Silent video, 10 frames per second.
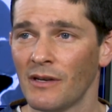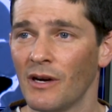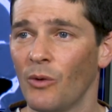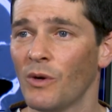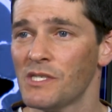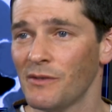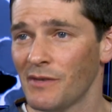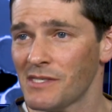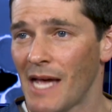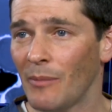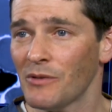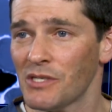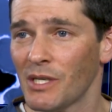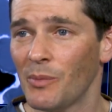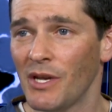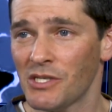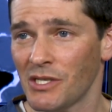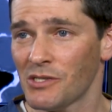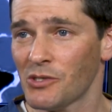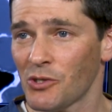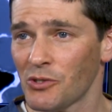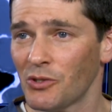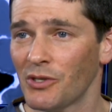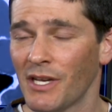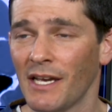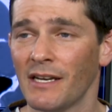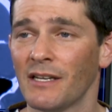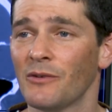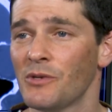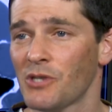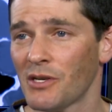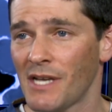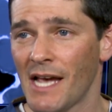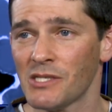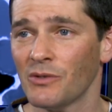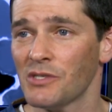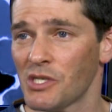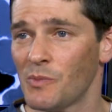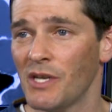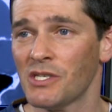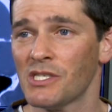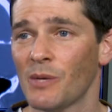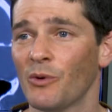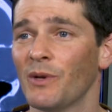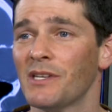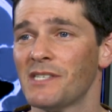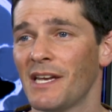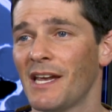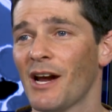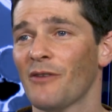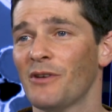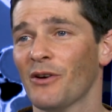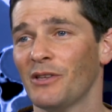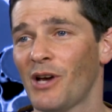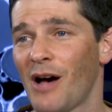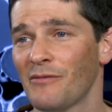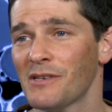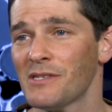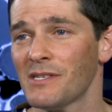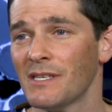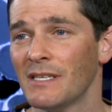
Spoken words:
Once we've established that a patient is a surgical candidate, we start to ask, well, is this patient someone we can take care of here in the office?